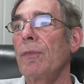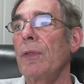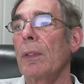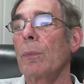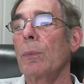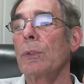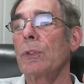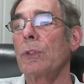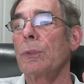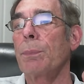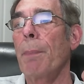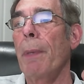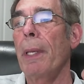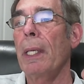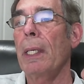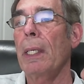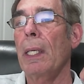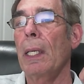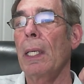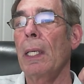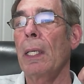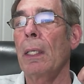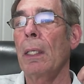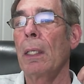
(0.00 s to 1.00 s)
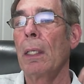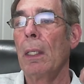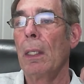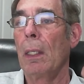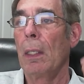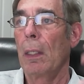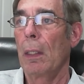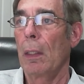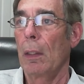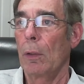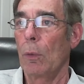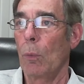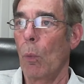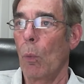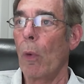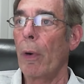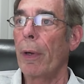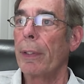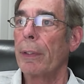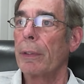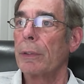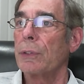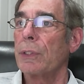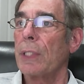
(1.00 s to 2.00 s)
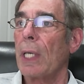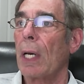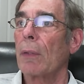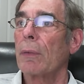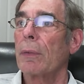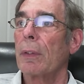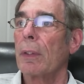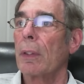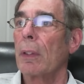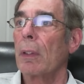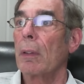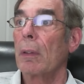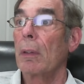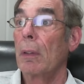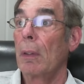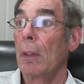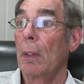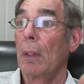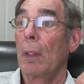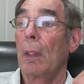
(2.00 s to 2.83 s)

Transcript: it was making the warriors out there